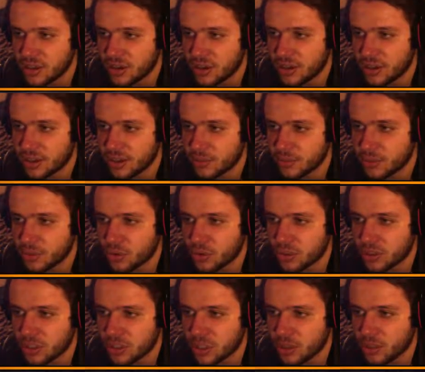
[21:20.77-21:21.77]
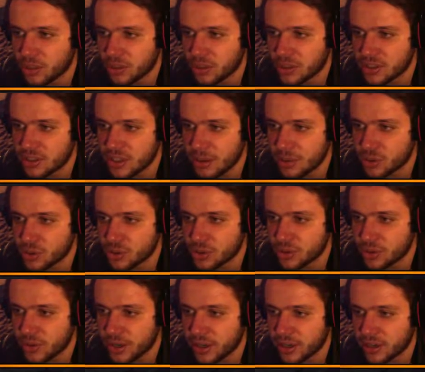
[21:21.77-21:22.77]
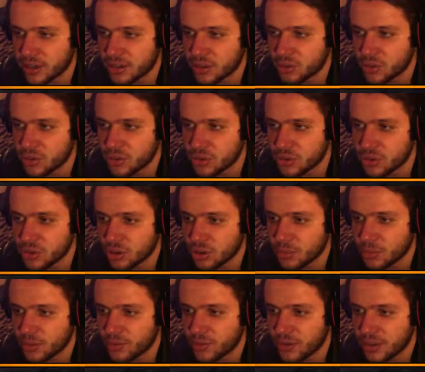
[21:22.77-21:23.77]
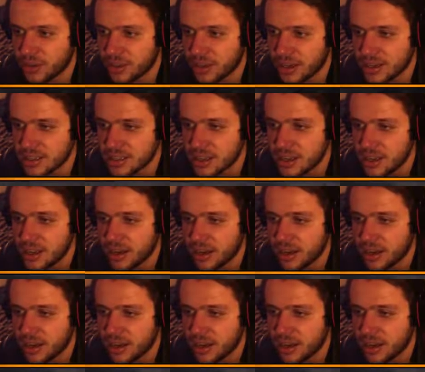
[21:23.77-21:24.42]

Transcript: And I'm going keeping the damage on Rehgar, which is going to be very nice.